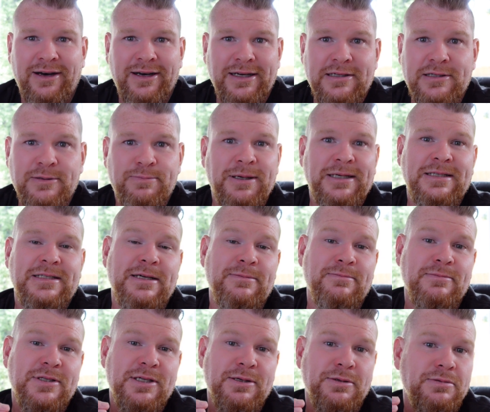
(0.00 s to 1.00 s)
I expect
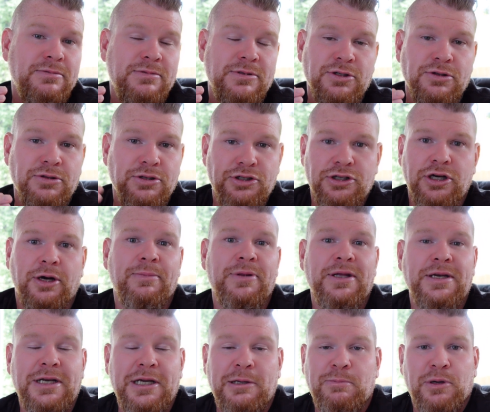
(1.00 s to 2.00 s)
him to do the job
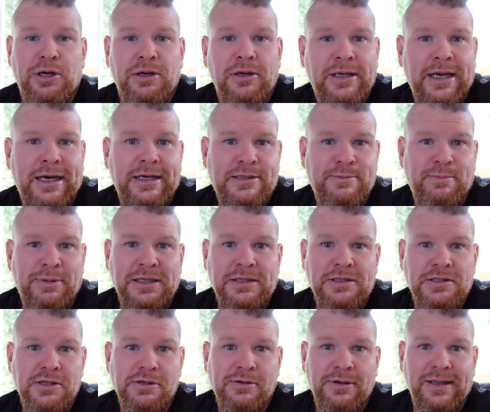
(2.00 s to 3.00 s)
that Nick Percat's
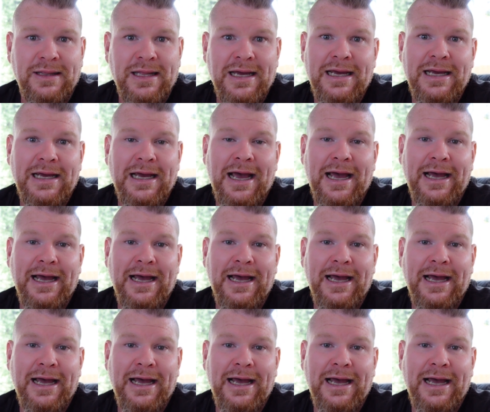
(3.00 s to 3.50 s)
been doing there,